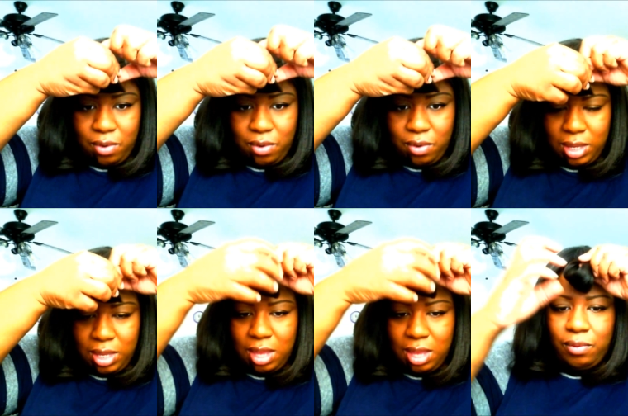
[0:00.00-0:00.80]
it and
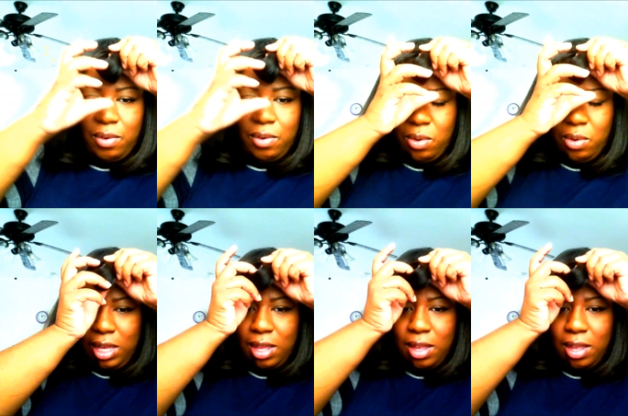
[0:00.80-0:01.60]
rolling it
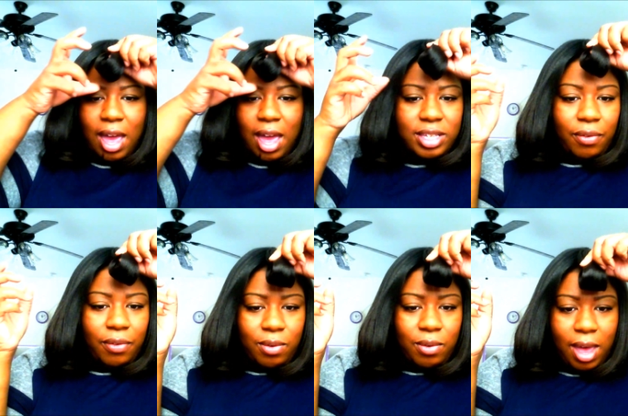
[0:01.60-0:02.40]
as if you
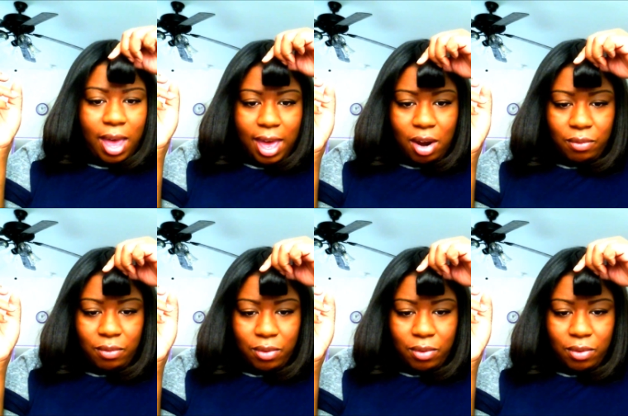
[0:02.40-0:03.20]
had a
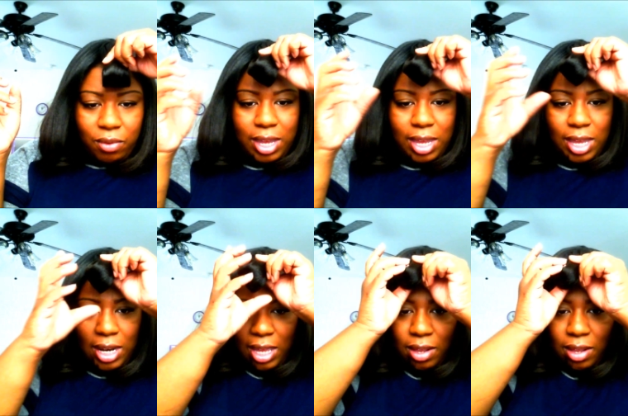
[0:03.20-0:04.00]
roller in it.
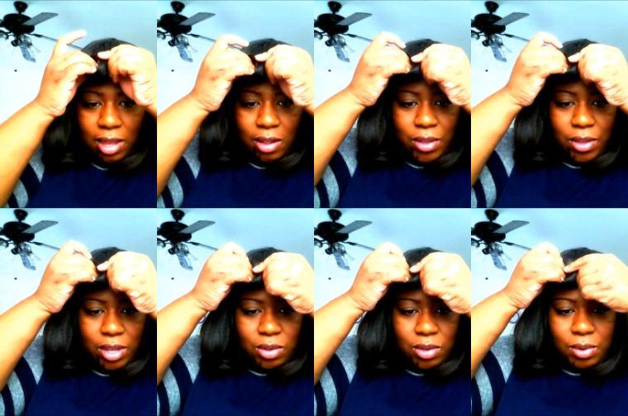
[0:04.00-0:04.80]
Then you would
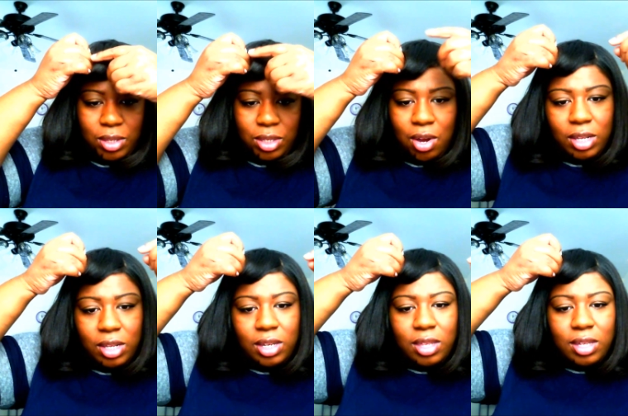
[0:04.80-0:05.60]
turn it to the
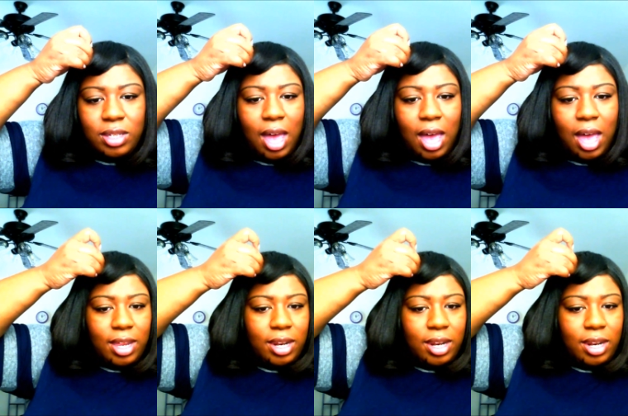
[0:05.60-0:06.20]
side.